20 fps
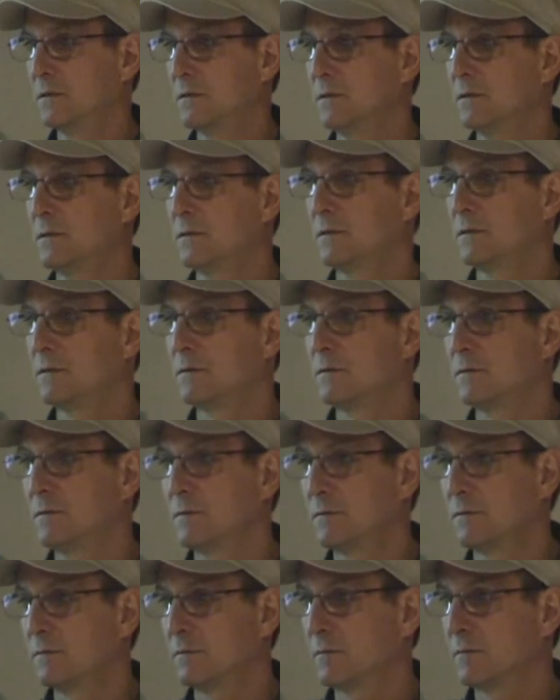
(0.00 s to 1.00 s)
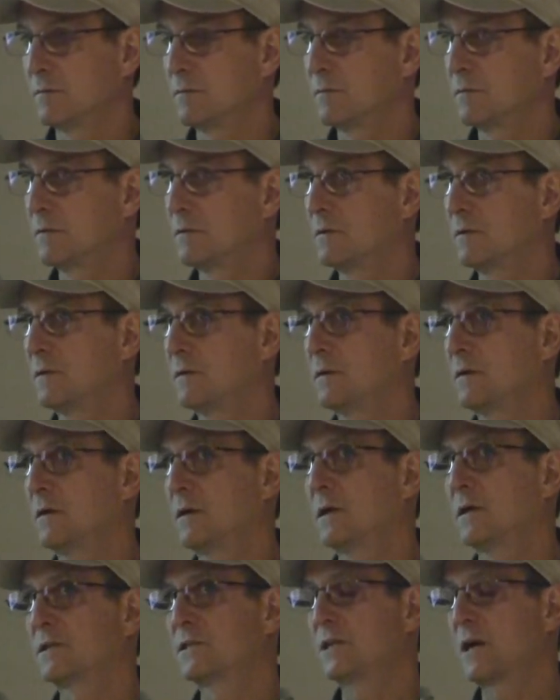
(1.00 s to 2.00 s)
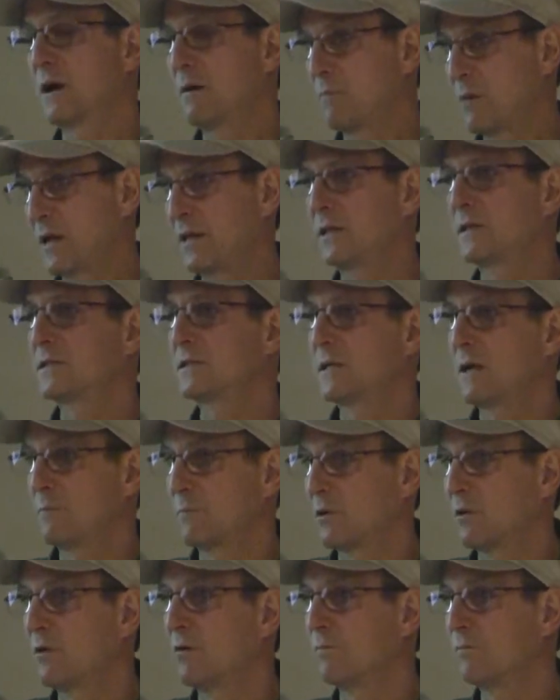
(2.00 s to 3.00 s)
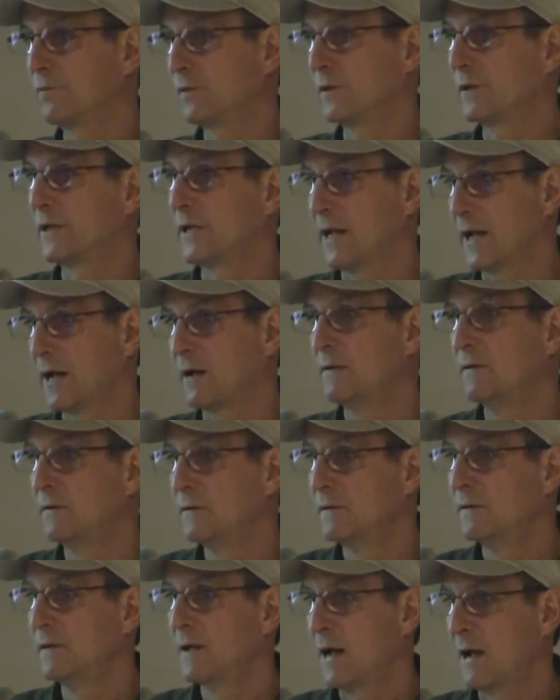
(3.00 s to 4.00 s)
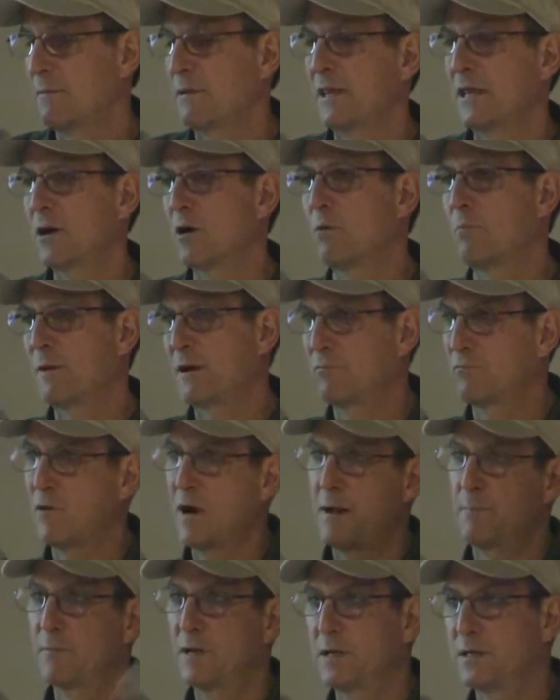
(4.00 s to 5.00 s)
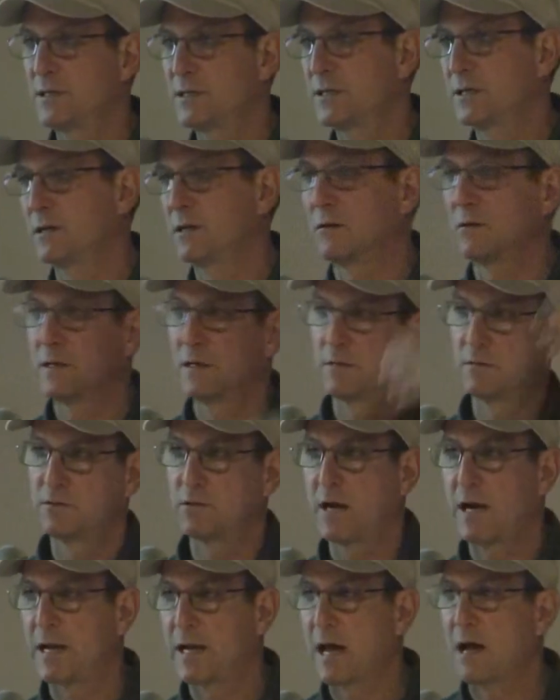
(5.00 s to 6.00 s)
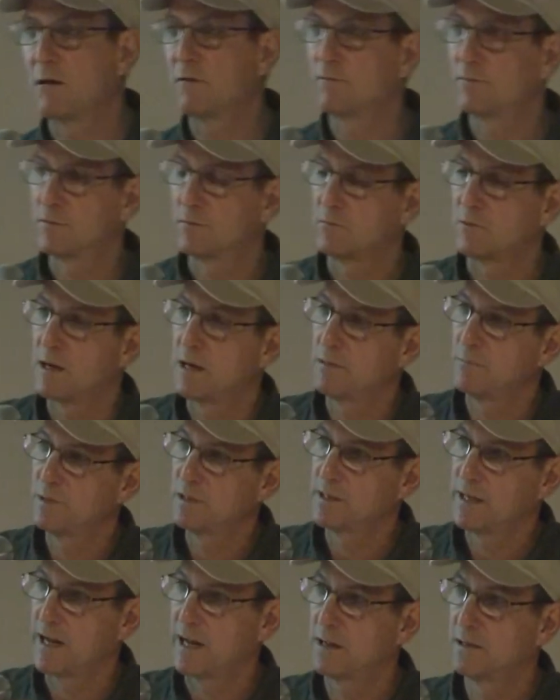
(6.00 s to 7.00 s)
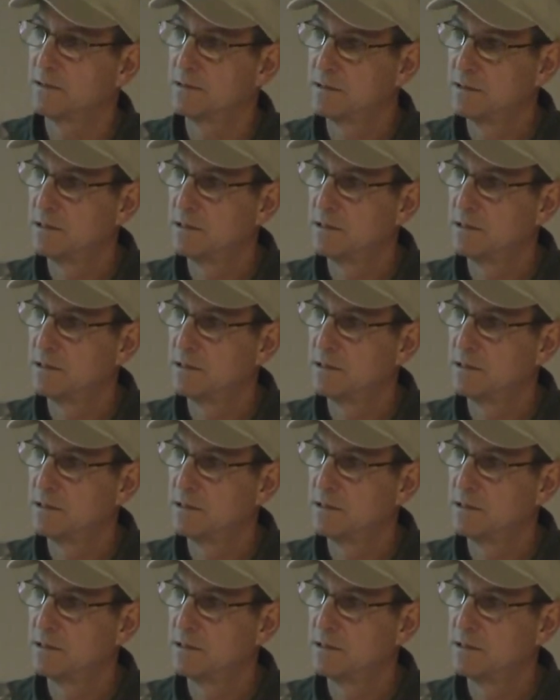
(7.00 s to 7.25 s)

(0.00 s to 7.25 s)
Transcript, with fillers: Like starting next this summer. Uh, start by this summer, hopefully. Yeah. I mean, there'll be remnants. You know, it'll drag out for a while, but yeah.